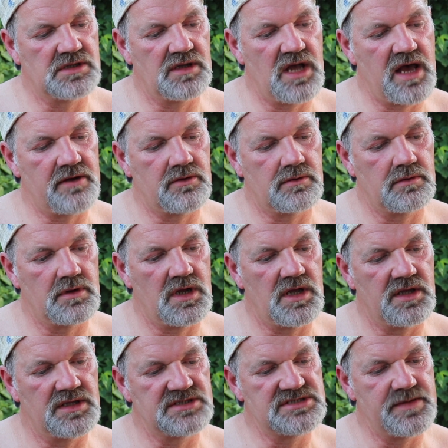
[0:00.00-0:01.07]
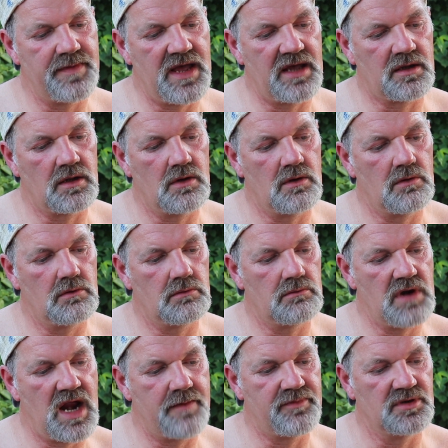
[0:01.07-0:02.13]
outer tobacco
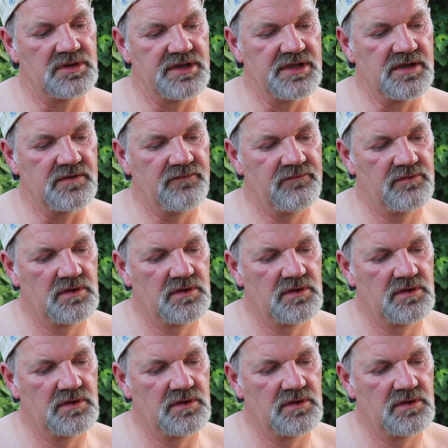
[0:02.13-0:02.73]
wrapper leaf.